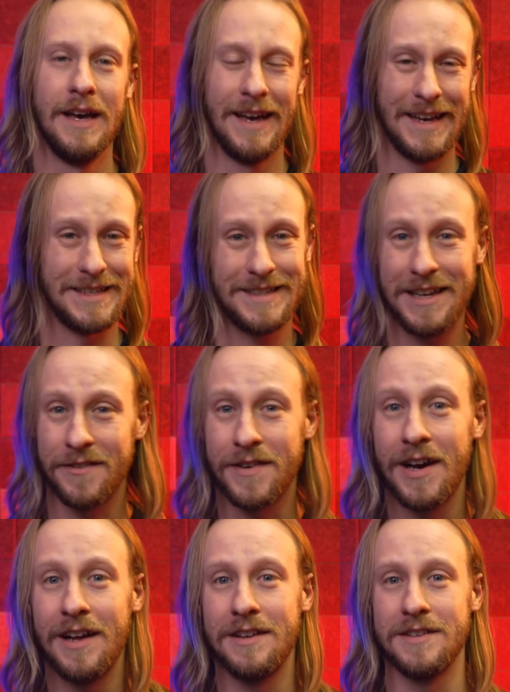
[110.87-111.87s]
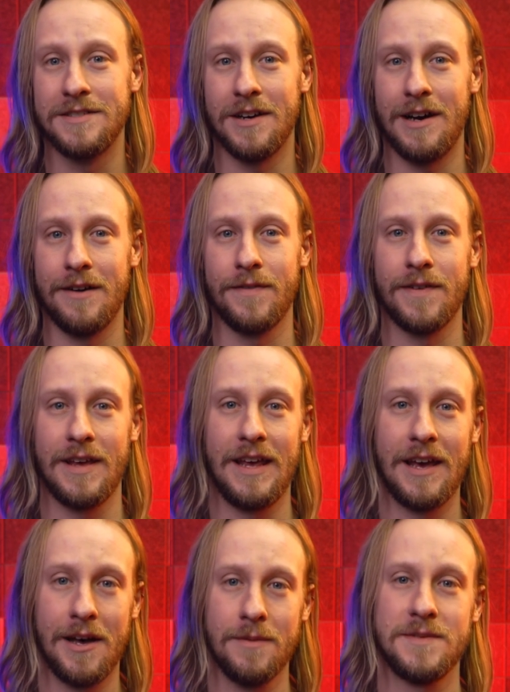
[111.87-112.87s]
Instead of cutting us off, he
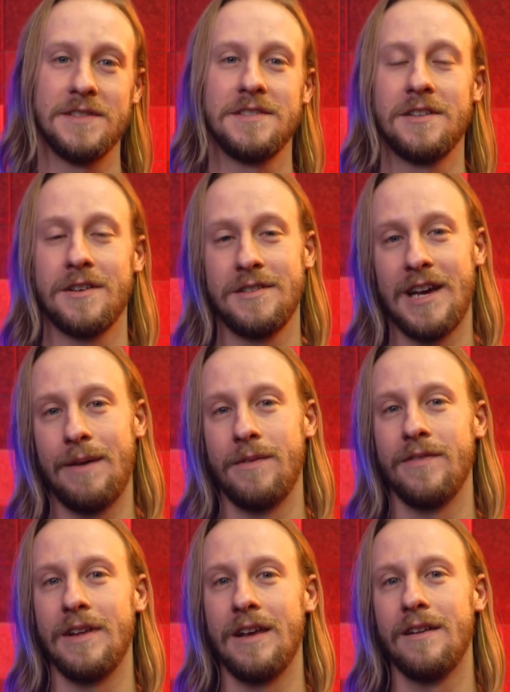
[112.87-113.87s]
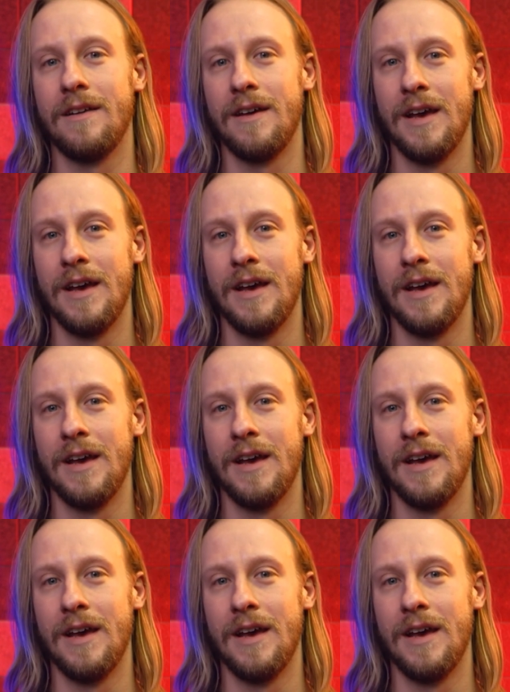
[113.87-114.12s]
helps us in our time of need.